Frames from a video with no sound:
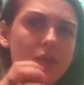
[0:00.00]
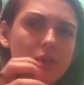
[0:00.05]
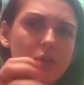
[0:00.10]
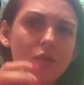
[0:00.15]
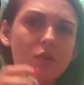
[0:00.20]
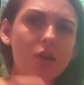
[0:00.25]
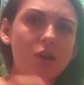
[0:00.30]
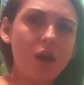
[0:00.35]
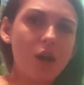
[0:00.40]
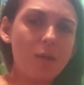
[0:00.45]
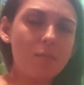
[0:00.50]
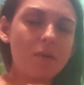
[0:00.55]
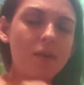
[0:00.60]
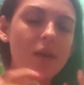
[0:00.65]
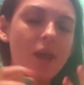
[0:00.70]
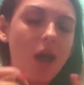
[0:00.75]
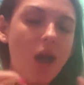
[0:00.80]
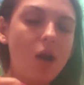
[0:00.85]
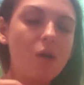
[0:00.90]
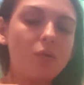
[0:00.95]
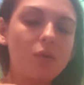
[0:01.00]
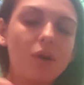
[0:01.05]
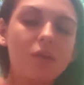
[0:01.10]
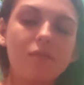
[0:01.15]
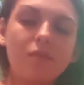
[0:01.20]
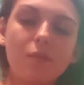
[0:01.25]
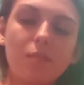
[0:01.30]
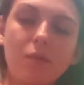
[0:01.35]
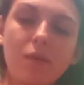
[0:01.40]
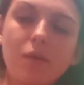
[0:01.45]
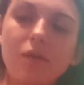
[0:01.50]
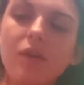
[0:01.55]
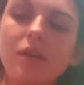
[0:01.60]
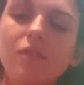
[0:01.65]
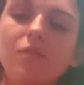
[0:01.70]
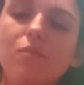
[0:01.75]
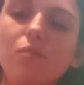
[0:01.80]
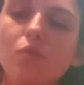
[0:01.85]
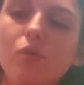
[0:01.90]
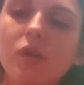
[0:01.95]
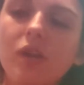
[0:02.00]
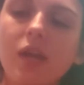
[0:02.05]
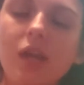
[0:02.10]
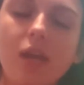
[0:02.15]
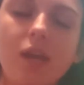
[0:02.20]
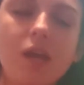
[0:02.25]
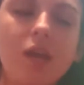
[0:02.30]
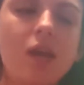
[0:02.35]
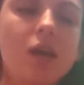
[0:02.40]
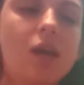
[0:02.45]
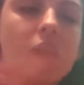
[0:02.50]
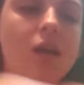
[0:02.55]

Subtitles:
like you're coming out of a period of mourning.